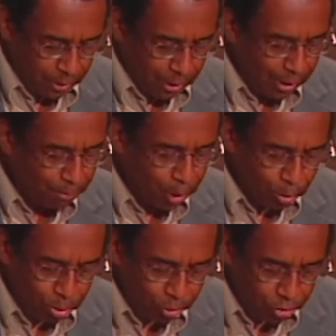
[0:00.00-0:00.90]
Let me
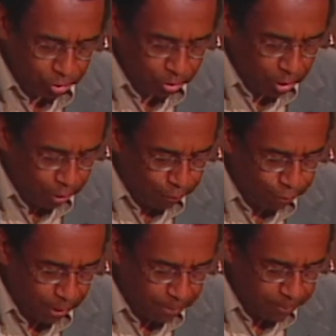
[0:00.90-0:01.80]
quote you
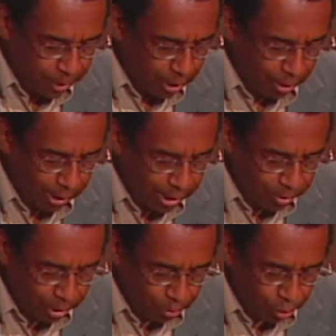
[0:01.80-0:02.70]
from a letter
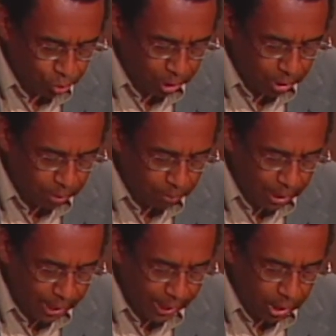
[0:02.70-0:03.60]
that was written
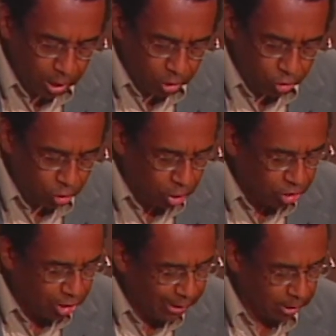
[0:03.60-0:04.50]
by George
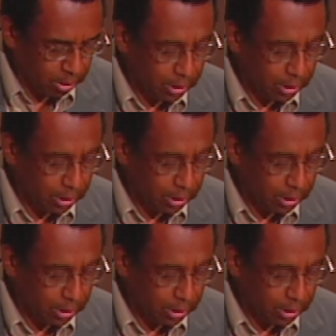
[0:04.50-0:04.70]
Hillard.